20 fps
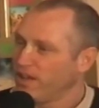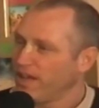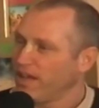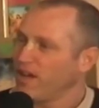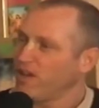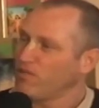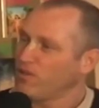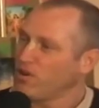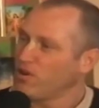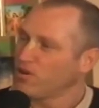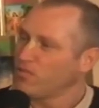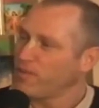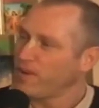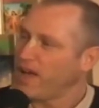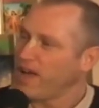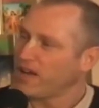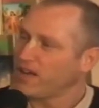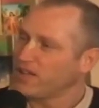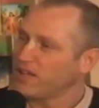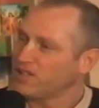And I wrote him
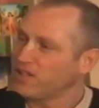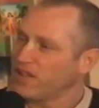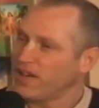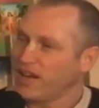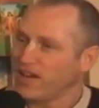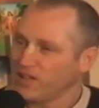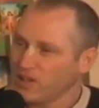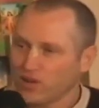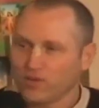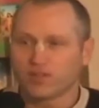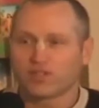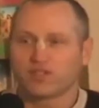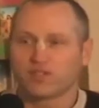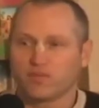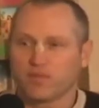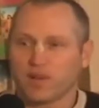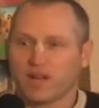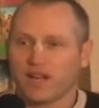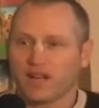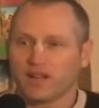back and said, I know what
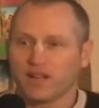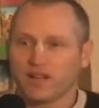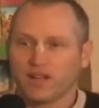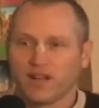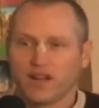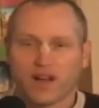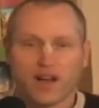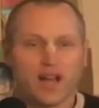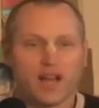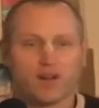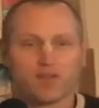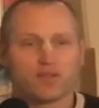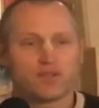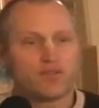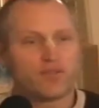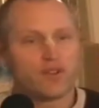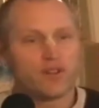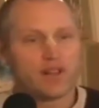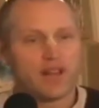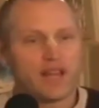you mean. I
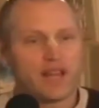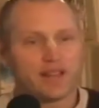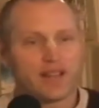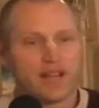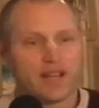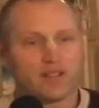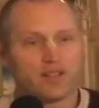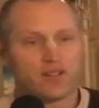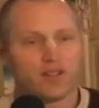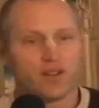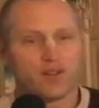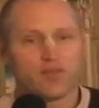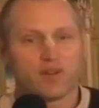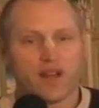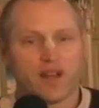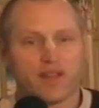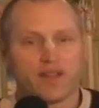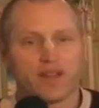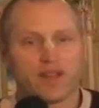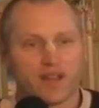always feel like that too when
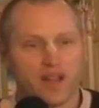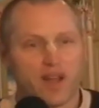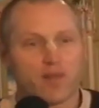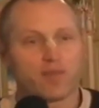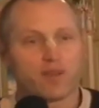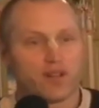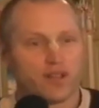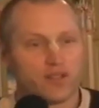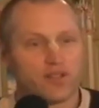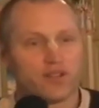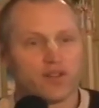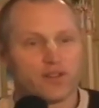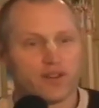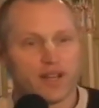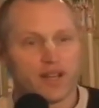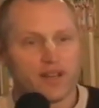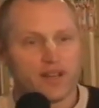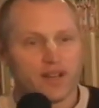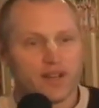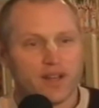I think I'm going to do
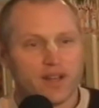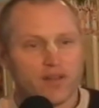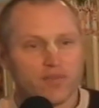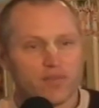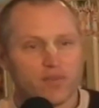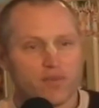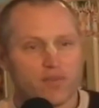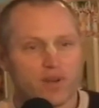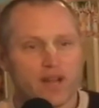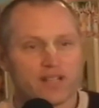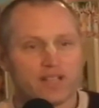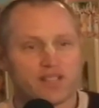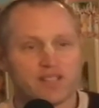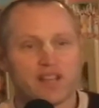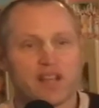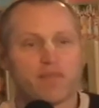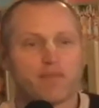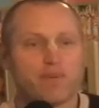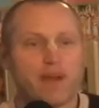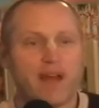it. But when I
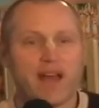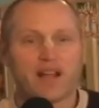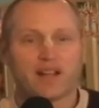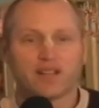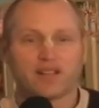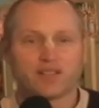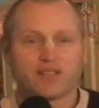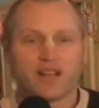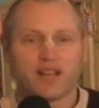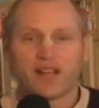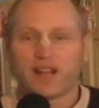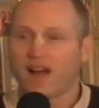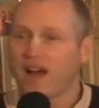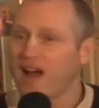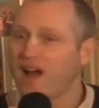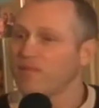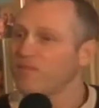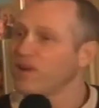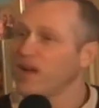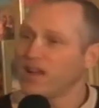step back and say,
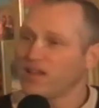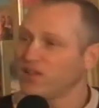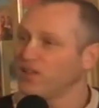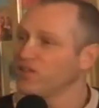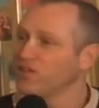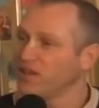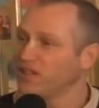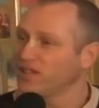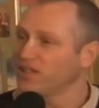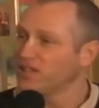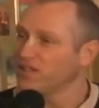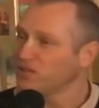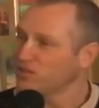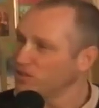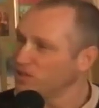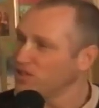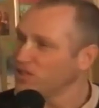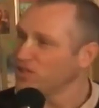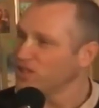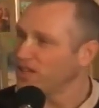I'm not doing this,
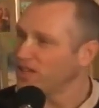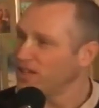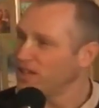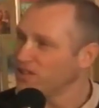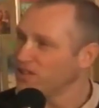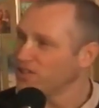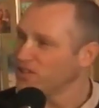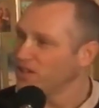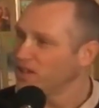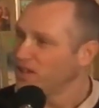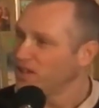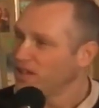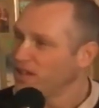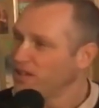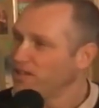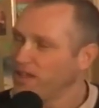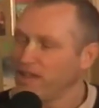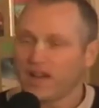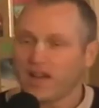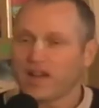Krishna is,
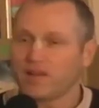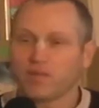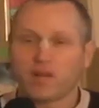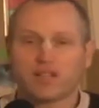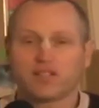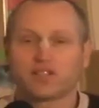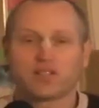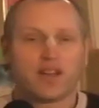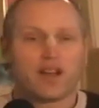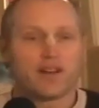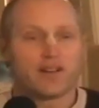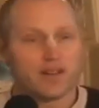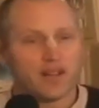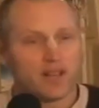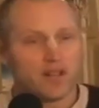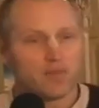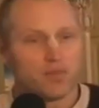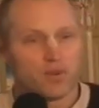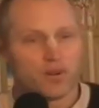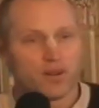then I'm not scared
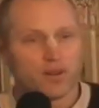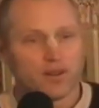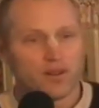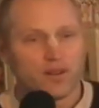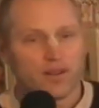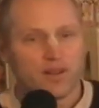anymore.